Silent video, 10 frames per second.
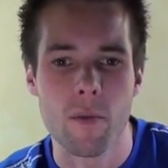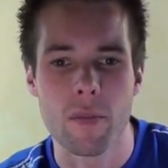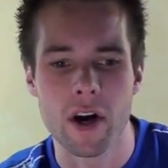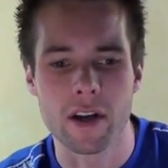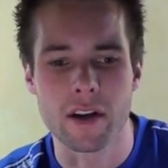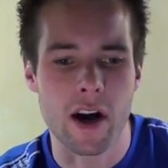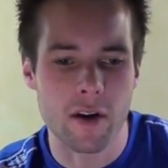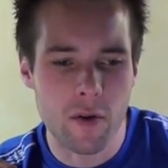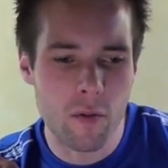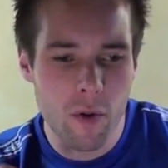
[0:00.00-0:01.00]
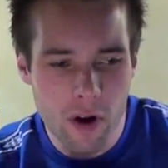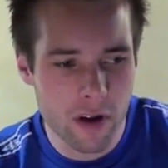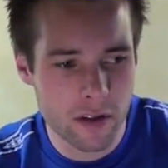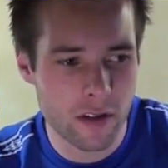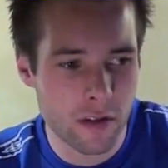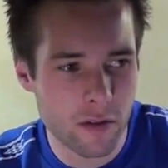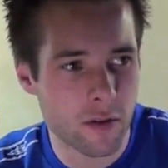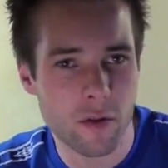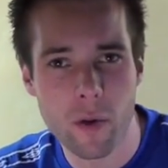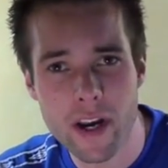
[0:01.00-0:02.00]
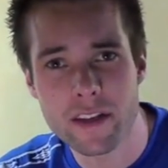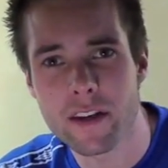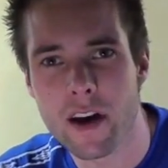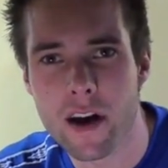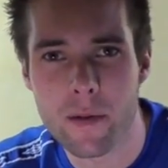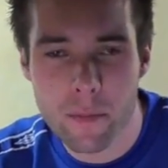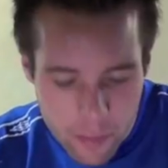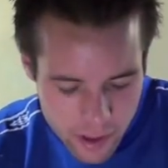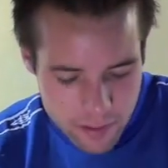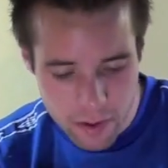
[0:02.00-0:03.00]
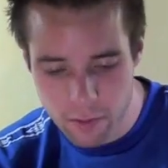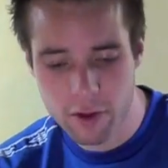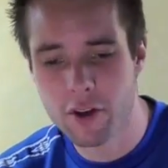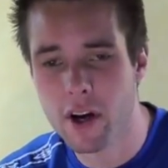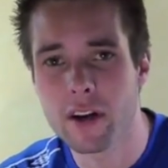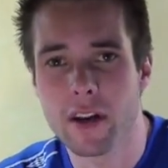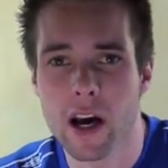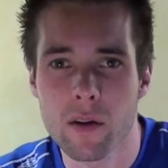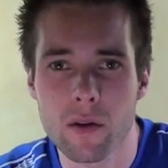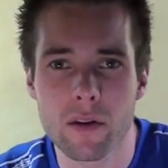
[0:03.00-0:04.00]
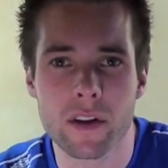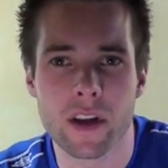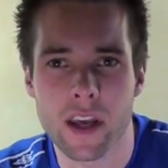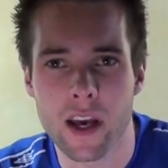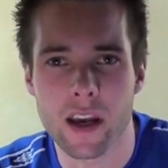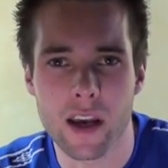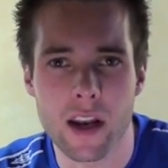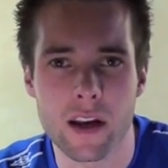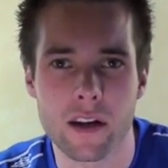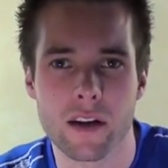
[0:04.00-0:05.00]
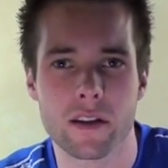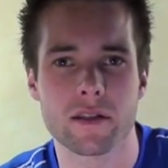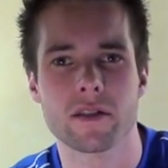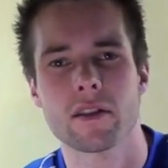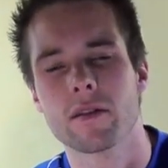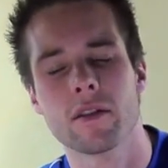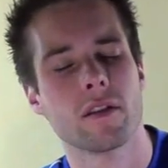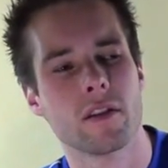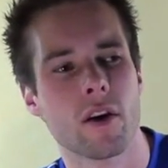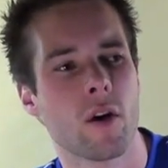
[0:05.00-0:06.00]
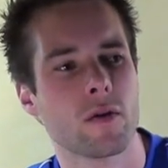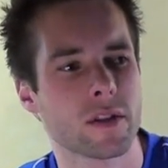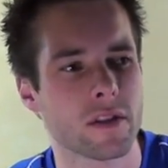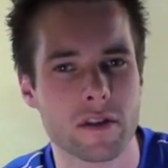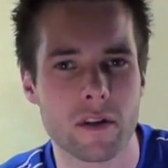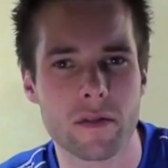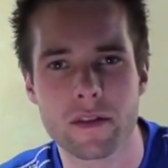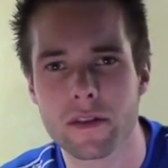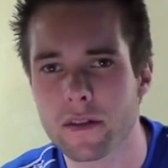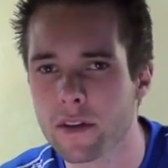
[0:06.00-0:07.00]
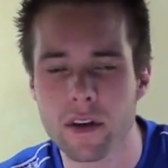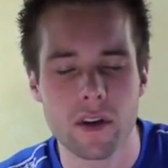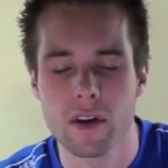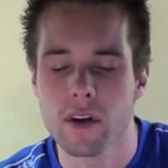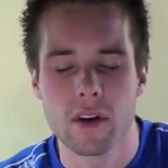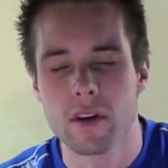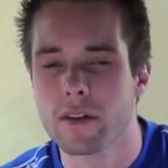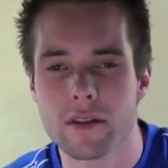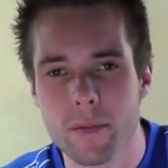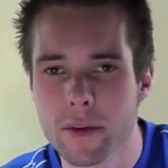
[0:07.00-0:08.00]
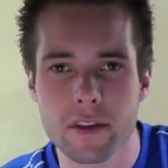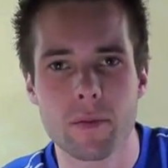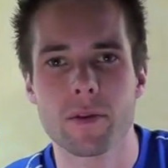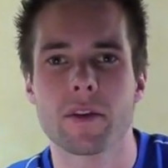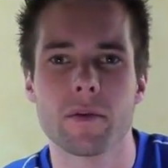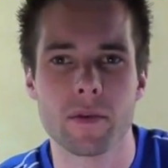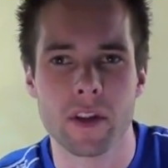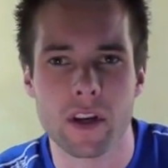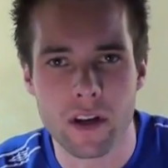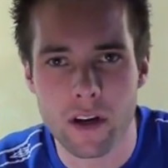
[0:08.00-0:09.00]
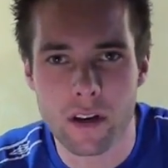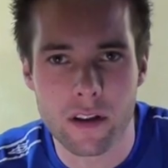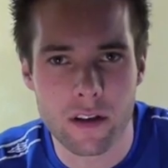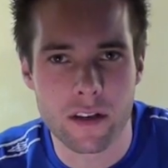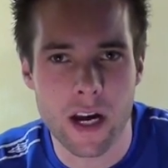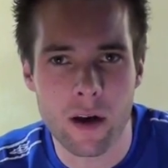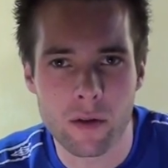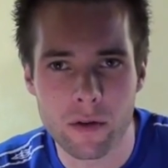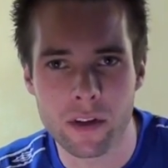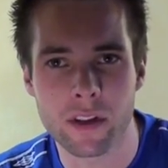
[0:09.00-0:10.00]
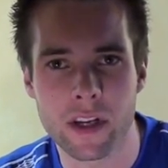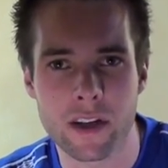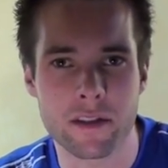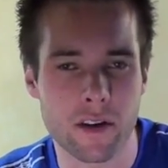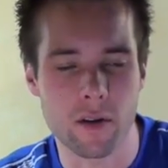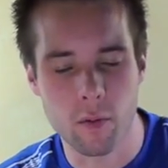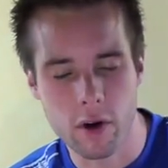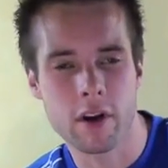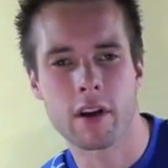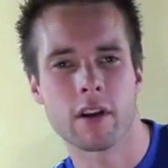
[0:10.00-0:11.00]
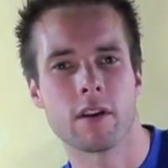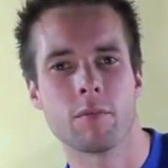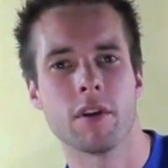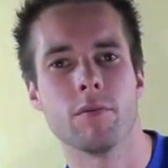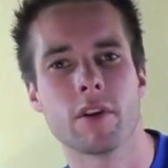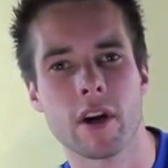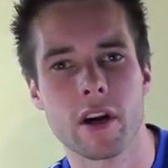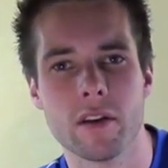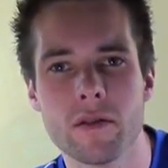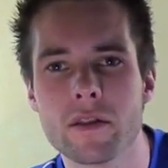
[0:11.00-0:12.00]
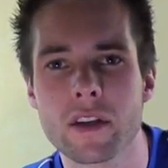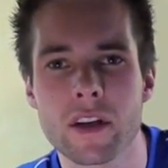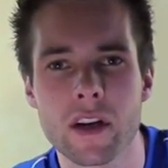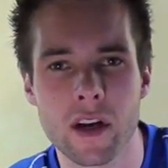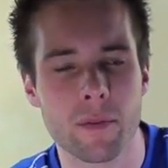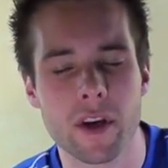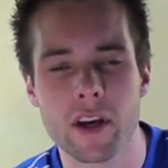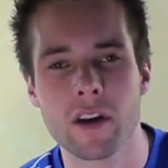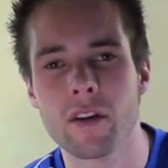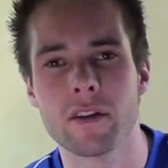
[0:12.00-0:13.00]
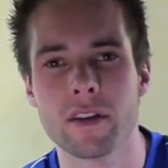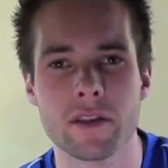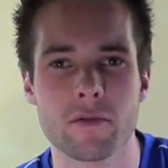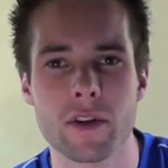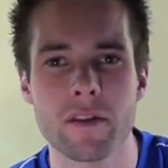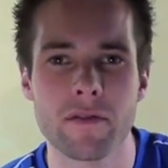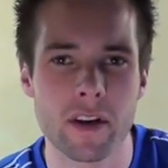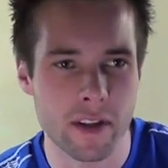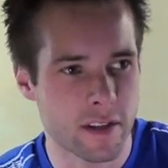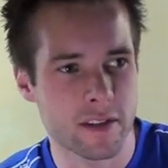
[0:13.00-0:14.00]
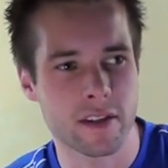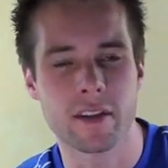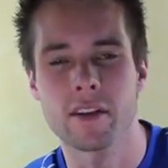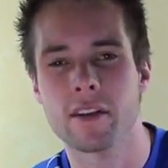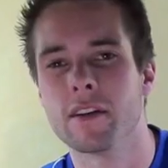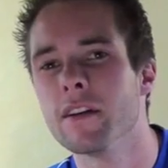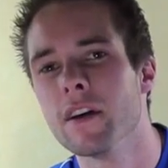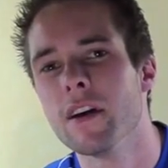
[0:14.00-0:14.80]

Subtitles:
but I don't want to waste time because people are trying to download it and they can't get it because the hosting service is something's up with them, and the downloading links aren't working and people can't use it, and I'm getting all these refunds and